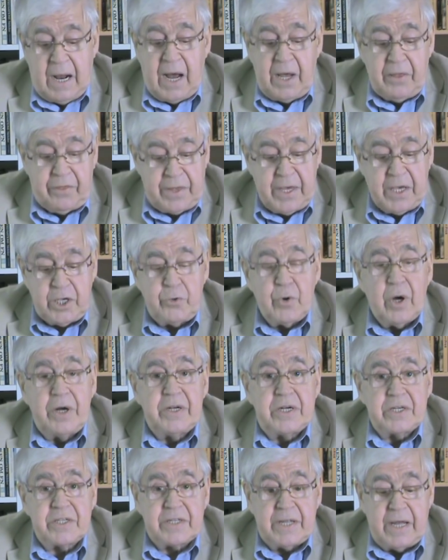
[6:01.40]
I think you
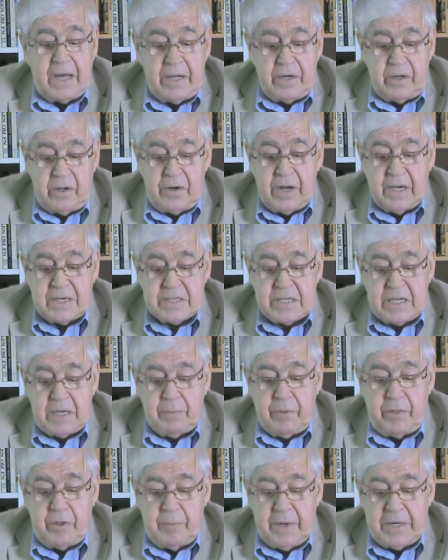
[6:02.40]
understand and
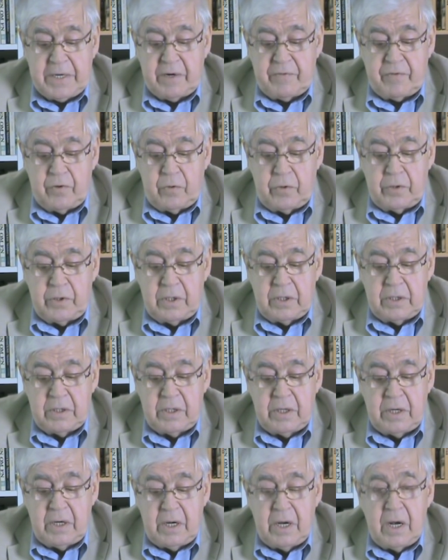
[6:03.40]
accept the metaphor.
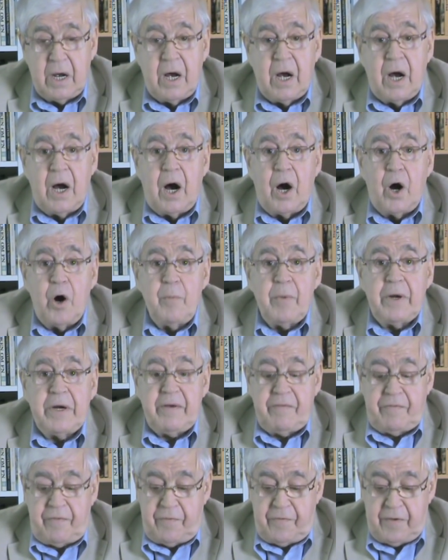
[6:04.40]
How
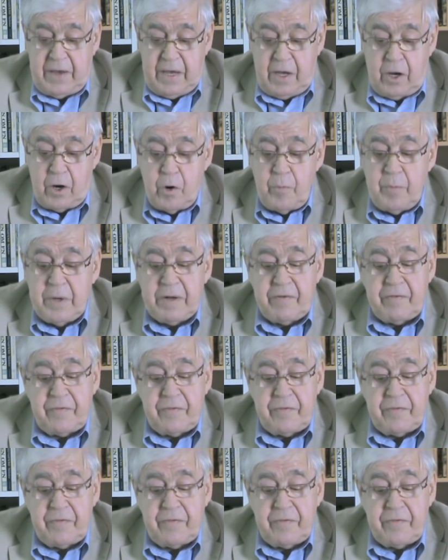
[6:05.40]
many fatal